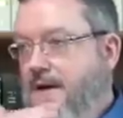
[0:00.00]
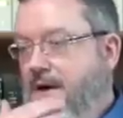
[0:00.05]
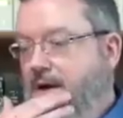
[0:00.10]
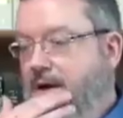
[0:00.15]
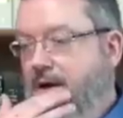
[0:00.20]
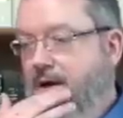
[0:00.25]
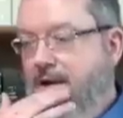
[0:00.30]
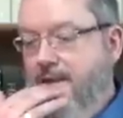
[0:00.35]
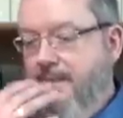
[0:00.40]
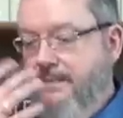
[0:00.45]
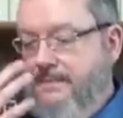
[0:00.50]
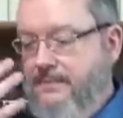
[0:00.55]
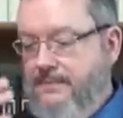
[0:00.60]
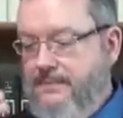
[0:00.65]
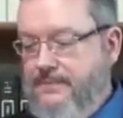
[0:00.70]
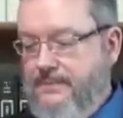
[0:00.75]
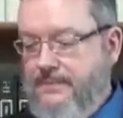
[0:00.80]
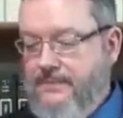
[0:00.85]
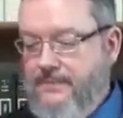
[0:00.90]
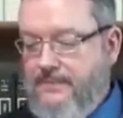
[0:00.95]
Uh,
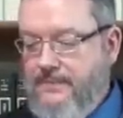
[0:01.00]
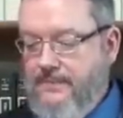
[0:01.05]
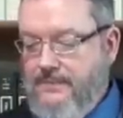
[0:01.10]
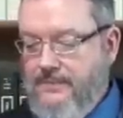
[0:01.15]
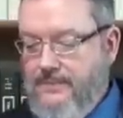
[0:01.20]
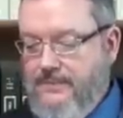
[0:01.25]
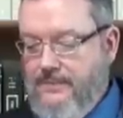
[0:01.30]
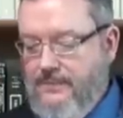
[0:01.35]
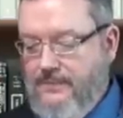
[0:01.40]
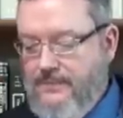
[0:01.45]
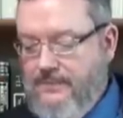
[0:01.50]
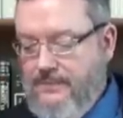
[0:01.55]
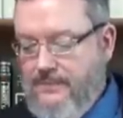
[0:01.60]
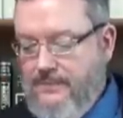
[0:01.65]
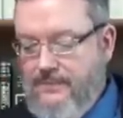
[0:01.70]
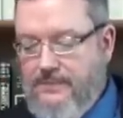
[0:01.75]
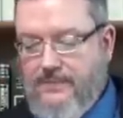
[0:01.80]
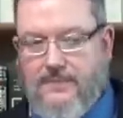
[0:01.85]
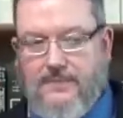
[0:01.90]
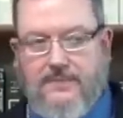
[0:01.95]

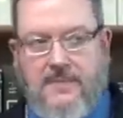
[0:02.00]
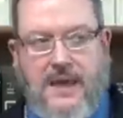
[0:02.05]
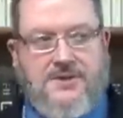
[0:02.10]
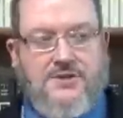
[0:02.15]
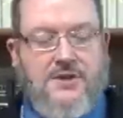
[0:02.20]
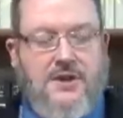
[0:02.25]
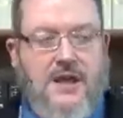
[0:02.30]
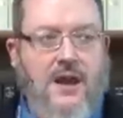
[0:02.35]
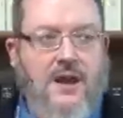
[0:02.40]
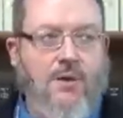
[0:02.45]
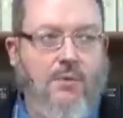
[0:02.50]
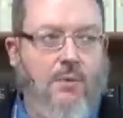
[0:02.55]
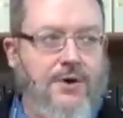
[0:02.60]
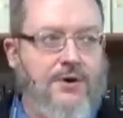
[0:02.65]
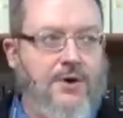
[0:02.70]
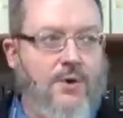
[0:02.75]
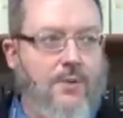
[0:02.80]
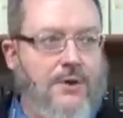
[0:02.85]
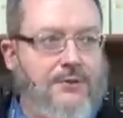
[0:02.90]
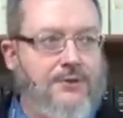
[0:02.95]
makes you kind of
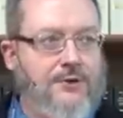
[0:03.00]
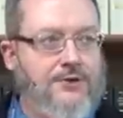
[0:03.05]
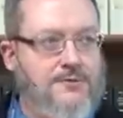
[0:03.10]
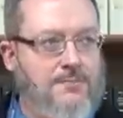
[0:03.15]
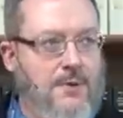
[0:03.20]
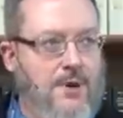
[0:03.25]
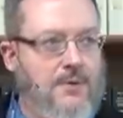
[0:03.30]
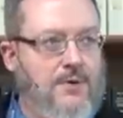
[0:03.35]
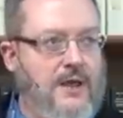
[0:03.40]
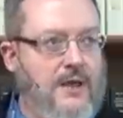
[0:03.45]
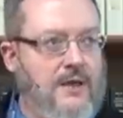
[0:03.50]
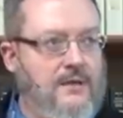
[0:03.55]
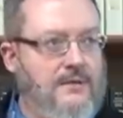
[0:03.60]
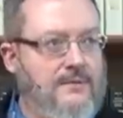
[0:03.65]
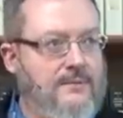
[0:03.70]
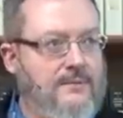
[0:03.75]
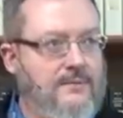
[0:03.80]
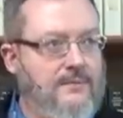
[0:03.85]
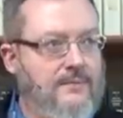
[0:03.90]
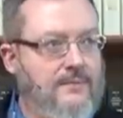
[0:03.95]
wonder what they're smoking.
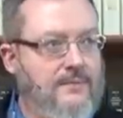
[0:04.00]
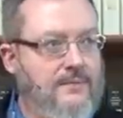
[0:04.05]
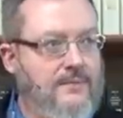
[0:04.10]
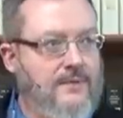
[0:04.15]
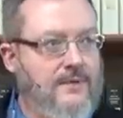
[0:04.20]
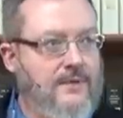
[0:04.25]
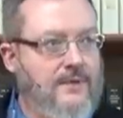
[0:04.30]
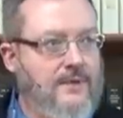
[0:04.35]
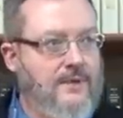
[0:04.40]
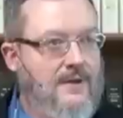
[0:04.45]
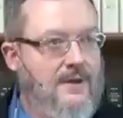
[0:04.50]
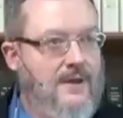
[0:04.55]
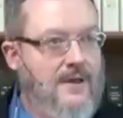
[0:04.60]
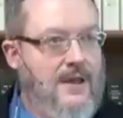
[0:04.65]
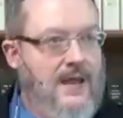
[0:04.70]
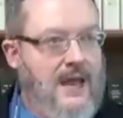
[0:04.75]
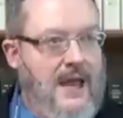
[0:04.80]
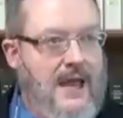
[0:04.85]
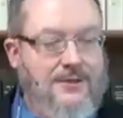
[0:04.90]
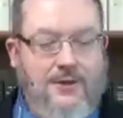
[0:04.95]

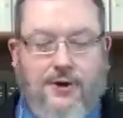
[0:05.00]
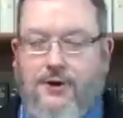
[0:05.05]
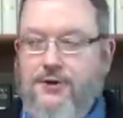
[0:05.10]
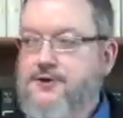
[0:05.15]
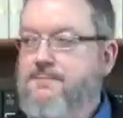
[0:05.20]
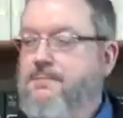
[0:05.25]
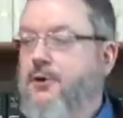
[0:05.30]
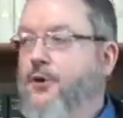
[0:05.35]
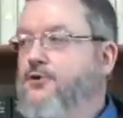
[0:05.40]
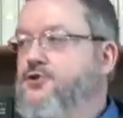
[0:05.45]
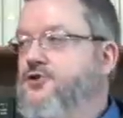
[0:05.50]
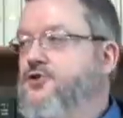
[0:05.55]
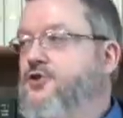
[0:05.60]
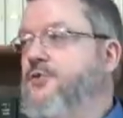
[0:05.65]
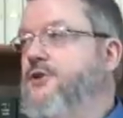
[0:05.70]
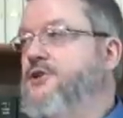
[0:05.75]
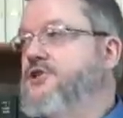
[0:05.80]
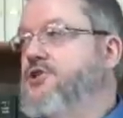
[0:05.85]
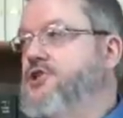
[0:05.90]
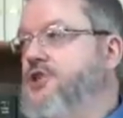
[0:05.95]
And they're supposed
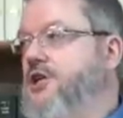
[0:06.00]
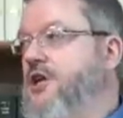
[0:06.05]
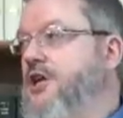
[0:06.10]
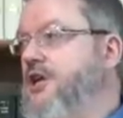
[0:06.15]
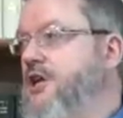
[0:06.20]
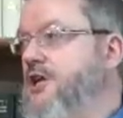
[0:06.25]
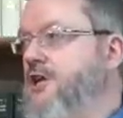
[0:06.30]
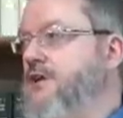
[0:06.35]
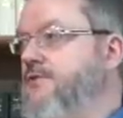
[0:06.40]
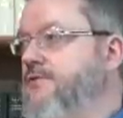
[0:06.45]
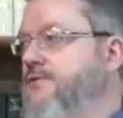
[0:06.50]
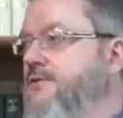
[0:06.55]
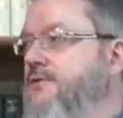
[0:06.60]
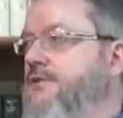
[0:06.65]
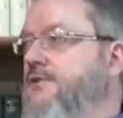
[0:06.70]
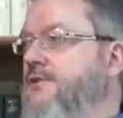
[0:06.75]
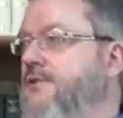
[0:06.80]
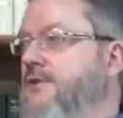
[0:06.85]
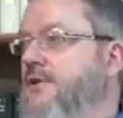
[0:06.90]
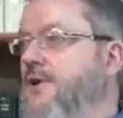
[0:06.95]
to achieve
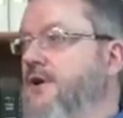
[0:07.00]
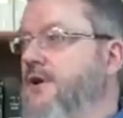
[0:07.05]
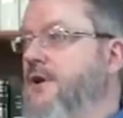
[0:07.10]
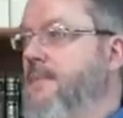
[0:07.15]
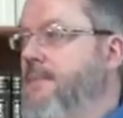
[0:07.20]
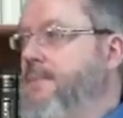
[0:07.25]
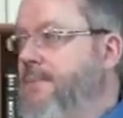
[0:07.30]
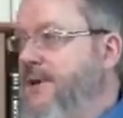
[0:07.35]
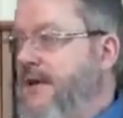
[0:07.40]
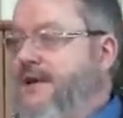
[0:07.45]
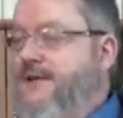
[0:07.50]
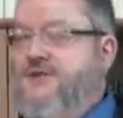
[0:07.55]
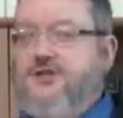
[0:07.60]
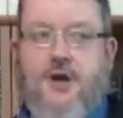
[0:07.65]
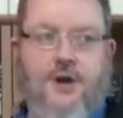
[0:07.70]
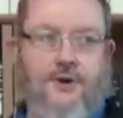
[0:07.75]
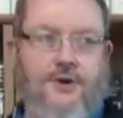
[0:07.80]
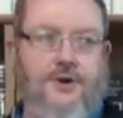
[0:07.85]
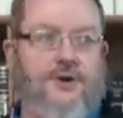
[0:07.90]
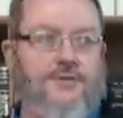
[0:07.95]
peace
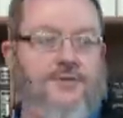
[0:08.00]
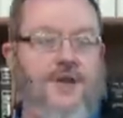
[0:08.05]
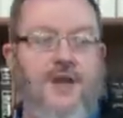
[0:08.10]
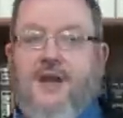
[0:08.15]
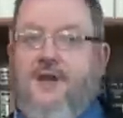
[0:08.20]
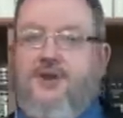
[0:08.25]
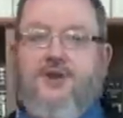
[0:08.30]
on earth.